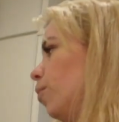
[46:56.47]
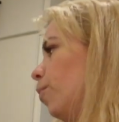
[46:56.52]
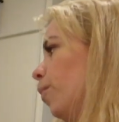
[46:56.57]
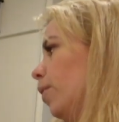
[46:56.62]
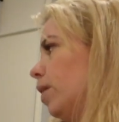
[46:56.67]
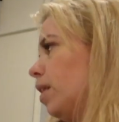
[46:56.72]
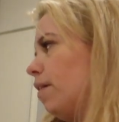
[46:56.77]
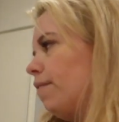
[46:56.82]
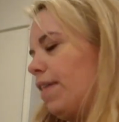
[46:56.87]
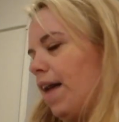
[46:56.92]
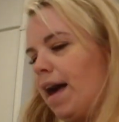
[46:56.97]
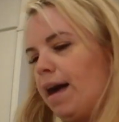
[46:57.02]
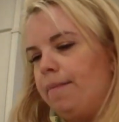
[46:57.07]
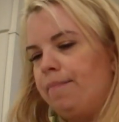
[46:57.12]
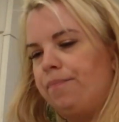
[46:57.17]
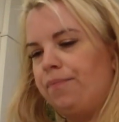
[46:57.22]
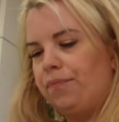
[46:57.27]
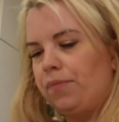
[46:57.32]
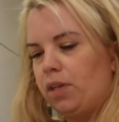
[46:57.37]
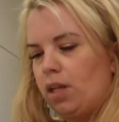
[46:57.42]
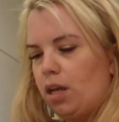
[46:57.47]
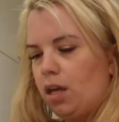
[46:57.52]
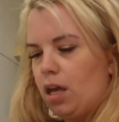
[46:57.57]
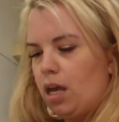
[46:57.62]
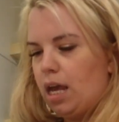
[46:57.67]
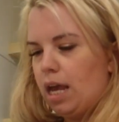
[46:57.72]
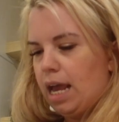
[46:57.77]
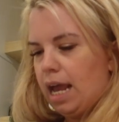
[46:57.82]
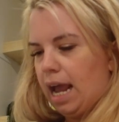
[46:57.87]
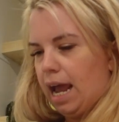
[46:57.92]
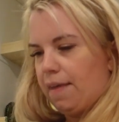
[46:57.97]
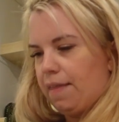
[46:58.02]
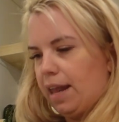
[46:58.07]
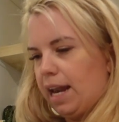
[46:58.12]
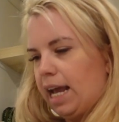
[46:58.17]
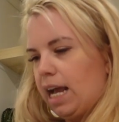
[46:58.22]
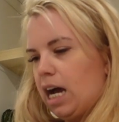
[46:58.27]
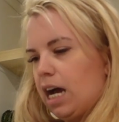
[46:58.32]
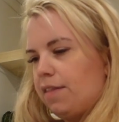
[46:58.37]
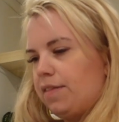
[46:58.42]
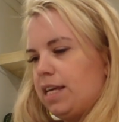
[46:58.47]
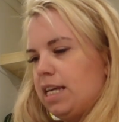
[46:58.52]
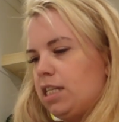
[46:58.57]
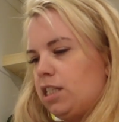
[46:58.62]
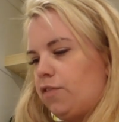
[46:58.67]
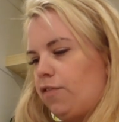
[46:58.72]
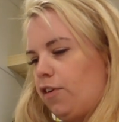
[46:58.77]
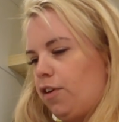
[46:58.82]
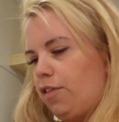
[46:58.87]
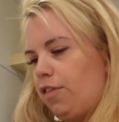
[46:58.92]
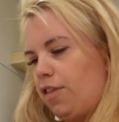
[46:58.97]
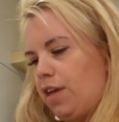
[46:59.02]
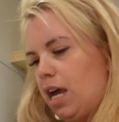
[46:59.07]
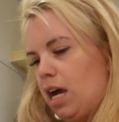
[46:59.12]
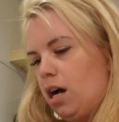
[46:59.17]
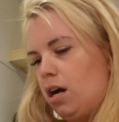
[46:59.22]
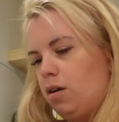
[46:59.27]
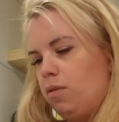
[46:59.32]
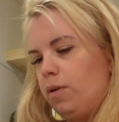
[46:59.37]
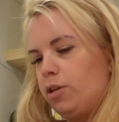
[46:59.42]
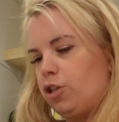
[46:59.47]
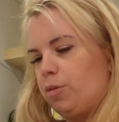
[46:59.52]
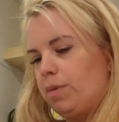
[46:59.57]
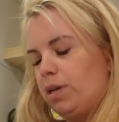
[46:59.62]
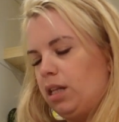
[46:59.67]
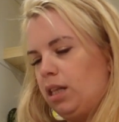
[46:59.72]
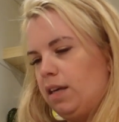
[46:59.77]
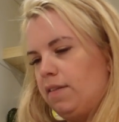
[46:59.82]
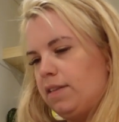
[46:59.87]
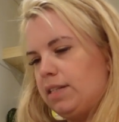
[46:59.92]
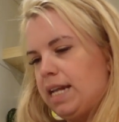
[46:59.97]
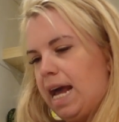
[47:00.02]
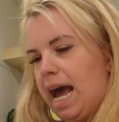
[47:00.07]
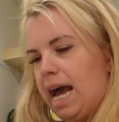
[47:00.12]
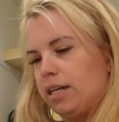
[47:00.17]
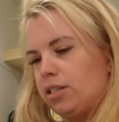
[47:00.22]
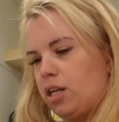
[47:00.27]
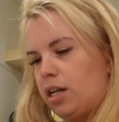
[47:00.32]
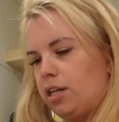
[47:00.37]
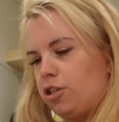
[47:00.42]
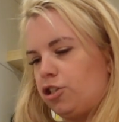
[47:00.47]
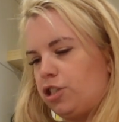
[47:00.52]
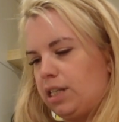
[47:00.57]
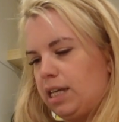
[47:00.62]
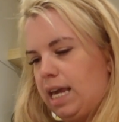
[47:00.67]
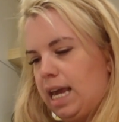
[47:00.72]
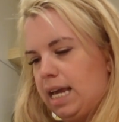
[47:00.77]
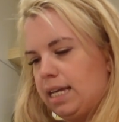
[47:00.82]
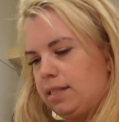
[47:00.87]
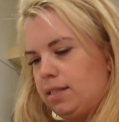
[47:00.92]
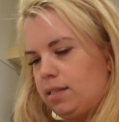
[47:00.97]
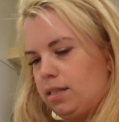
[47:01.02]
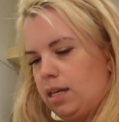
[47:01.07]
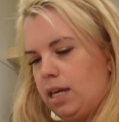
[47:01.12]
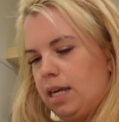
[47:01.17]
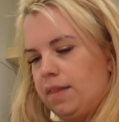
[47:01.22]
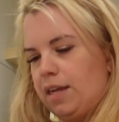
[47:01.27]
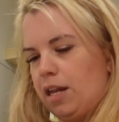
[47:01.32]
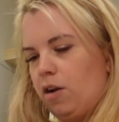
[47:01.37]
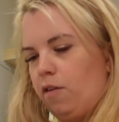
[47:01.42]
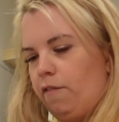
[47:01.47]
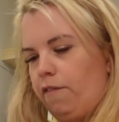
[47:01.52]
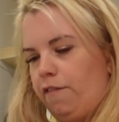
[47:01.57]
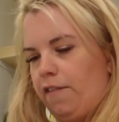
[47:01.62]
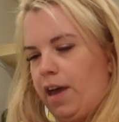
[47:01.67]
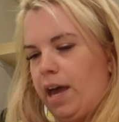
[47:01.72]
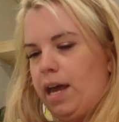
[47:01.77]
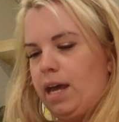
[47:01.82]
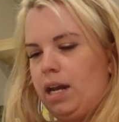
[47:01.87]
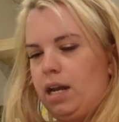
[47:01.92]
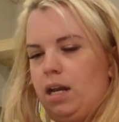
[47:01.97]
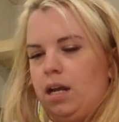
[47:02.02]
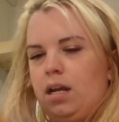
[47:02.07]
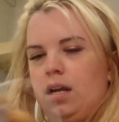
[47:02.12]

We love that. And then I got these for Theo, which I'm gonna leave the tags on it just in case they don't fit.